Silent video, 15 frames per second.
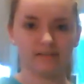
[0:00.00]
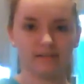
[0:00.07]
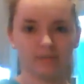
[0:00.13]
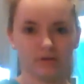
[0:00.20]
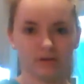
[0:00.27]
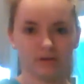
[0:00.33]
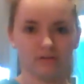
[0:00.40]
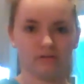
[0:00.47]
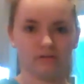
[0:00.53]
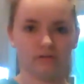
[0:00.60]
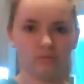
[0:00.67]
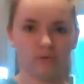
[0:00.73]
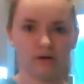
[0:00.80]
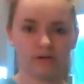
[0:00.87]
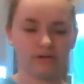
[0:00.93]
and put a little
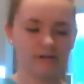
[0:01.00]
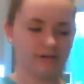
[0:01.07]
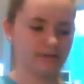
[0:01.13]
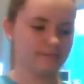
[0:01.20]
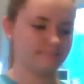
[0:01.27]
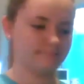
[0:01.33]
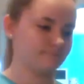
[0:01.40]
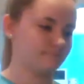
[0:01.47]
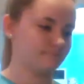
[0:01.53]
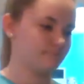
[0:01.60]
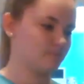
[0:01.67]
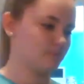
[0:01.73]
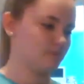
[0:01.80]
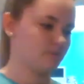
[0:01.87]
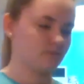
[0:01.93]
water in it,
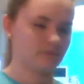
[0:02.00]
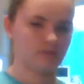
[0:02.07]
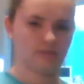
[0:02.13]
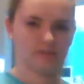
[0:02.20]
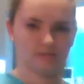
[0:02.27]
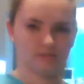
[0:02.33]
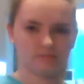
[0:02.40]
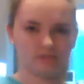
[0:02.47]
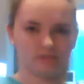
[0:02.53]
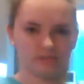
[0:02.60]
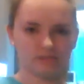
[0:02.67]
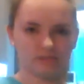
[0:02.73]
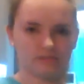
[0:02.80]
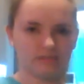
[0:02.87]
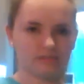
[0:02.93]
you know,
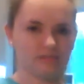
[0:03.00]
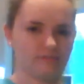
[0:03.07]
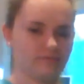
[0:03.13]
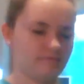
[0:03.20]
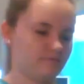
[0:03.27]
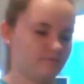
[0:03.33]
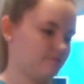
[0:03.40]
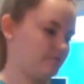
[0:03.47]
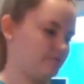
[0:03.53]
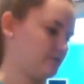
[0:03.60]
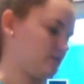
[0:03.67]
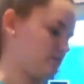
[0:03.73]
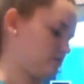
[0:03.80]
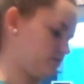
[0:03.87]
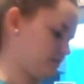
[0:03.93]
just to
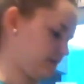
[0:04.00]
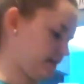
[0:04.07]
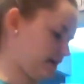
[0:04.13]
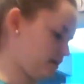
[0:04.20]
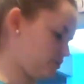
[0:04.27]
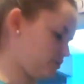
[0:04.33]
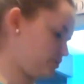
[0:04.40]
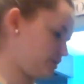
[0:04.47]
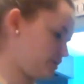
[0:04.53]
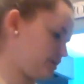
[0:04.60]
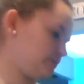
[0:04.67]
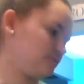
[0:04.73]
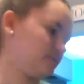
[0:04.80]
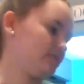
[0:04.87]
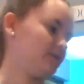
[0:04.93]
fill that out or
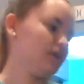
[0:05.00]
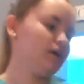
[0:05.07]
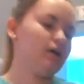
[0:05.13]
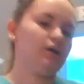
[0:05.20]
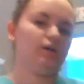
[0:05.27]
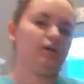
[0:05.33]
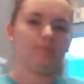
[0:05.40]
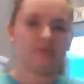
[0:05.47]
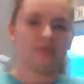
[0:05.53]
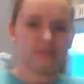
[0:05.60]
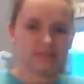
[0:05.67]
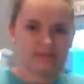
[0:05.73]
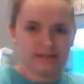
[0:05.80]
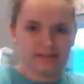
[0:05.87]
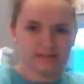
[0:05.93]
whatever. You put
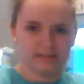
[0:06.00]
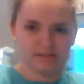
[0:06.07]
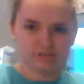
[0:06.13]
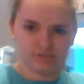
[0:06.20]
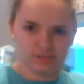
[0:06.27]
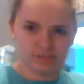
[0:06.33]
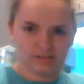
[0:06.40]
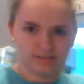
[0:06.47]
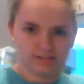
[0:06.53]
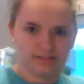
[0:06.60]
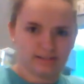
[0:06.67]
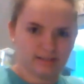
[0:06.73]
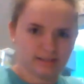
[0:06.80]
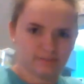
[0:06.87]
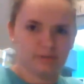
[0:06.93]
the egg in there
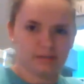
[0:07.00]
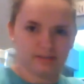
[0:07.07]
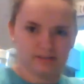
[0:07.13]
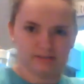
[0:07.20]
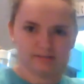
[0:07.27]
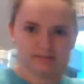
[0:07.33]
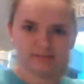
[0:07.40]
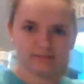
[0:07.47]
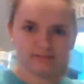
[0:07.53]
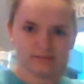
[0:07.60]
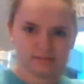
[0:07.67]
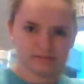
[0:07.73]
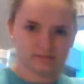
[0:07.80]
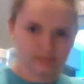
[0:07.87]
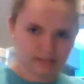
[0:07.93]
gently because
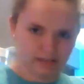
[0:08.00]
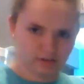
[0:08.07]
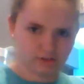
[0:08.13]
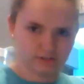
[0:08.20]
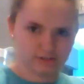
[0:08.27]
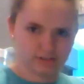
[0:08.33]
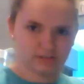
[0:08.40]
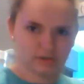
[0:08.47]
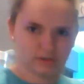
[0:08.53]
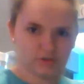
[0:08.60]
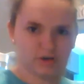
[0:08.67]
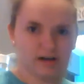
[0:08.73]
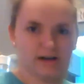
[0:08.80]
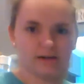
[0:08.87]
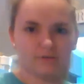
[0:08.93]
it could still
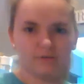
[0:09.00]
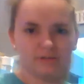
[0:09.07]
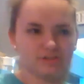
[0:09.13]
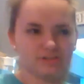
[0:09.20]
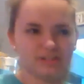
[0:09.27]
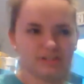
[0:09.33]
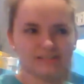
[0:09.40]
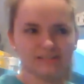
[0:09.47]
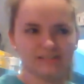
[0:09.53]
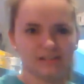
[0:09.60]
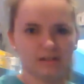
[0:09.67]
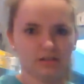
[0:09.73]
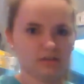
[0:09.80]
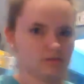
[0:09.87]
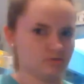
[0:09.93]
crack, which isn't a
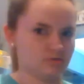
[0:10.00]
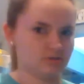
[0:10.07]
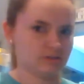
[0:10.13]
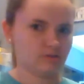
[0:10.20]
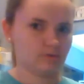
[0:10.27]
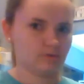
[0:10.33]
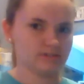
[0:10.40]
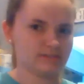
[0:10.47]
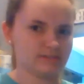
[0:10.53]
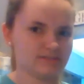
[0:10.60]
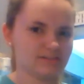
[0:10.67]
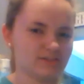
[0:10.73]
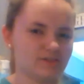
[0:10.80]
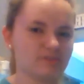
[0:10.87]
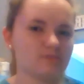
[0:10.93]
huge deal once it's
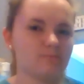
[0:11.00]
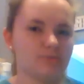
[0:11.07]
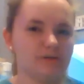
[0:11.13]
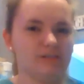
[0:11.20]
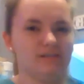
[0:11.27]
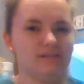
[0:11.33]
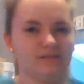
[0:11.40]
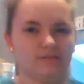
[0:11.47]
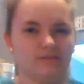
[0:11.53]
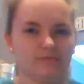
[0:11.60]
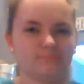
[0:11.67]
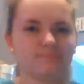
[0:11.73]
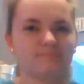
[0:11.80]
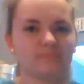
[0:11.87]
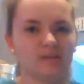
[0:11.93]
cooked, but you know,
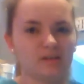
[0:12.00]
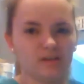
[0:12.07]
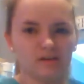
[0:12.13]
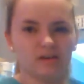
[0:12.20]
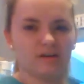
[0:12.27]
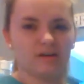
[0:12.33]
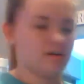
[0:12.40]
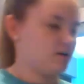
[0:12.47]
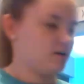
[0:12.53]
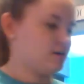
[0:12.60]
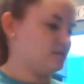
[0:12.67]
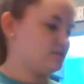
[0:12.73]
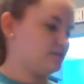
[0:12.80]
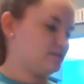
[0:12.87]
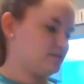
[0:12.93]

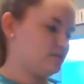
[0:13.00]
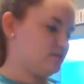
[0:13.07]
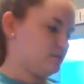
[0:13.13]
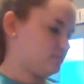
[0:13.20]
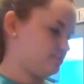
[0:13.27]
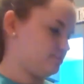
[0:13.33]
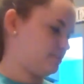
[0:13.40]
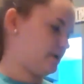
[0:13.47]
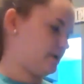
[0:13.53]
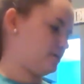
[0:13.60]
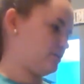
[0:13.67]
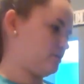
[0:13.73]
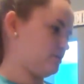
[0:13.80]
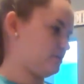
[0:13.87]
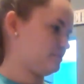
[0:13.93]
it's
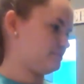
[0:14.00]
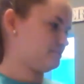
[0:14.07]
better